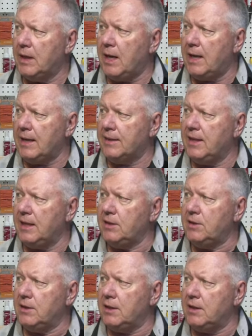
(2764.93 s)
I think
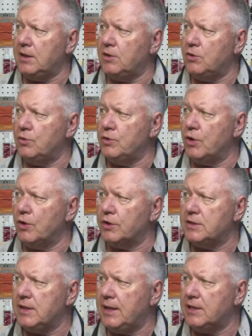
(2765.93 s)
the New York
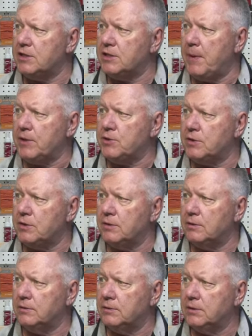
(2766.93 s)
State
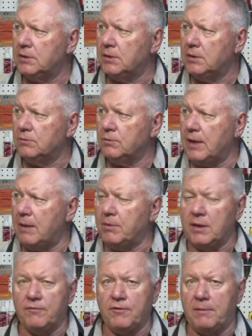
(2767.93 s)
inspection, Robert,
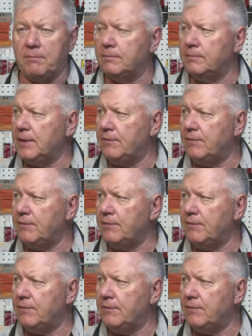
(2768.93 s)
if I'm